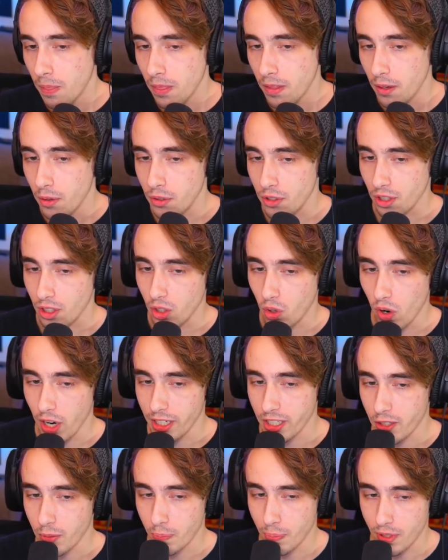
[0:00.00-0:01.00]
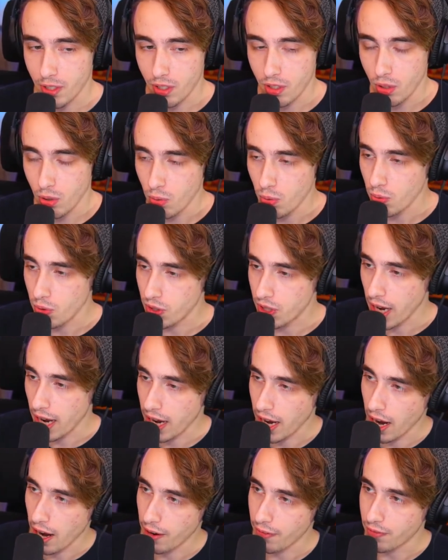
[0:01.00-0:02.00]
It was a crisp
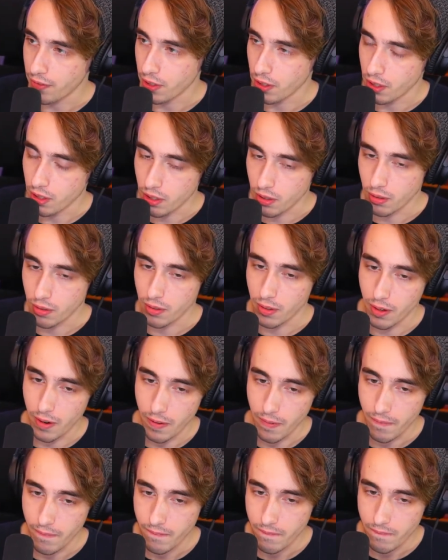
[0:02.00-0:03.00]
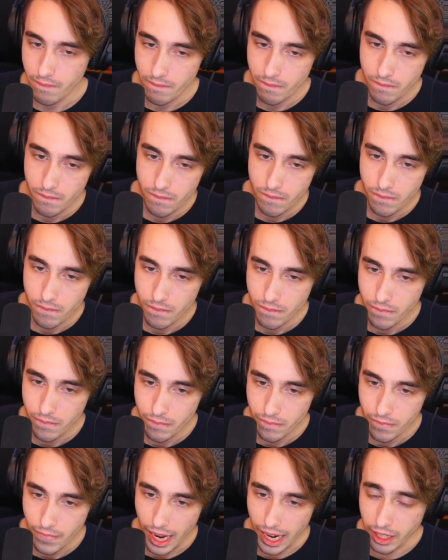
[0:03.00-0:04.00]
Tuesday afternoon.
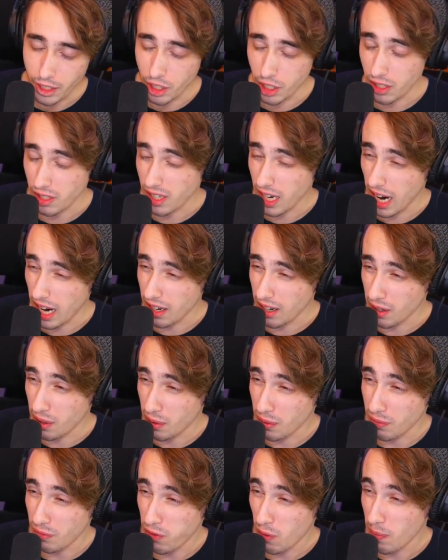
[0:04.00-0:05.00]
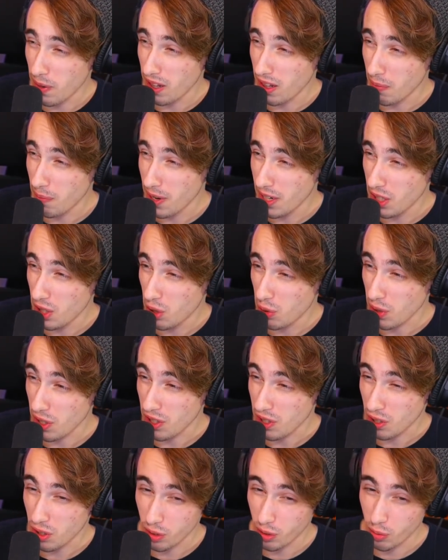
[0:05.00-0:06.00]
I'd just gotten home from elementary
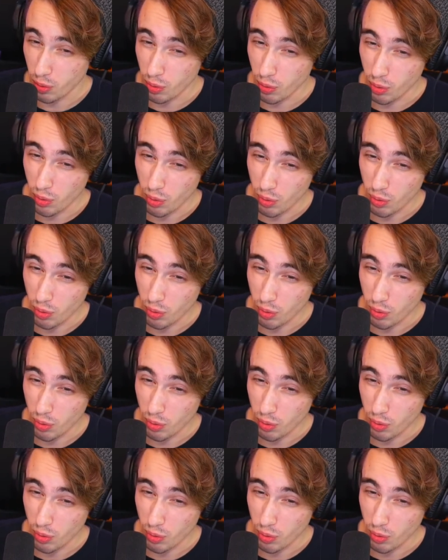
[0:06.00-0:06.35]
school.